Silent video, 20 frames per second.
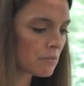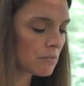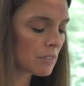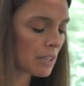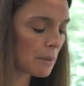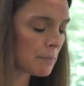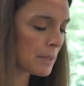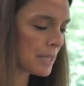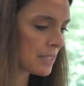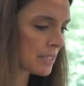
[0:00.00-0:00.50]

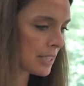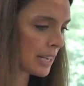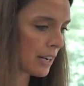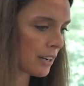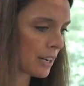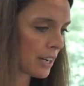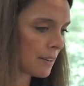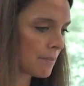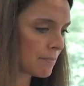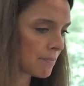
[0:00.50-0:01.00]
can be
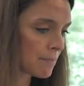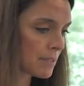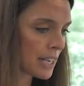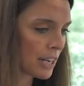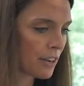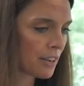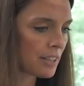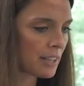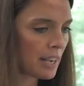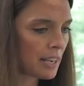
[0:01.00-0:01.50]
scary
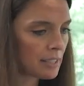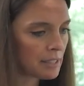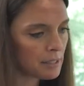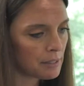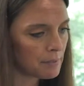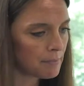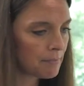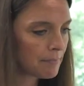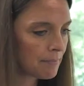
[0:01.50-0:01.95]
things.